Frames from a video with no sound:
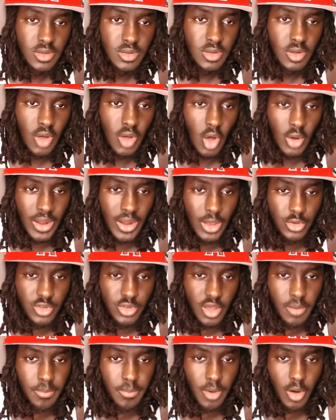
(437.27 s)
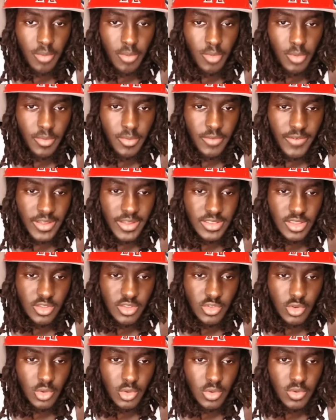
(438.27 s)
Oh, that was good ball movement right there,
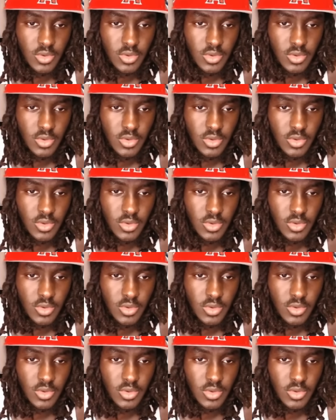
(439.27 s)
too.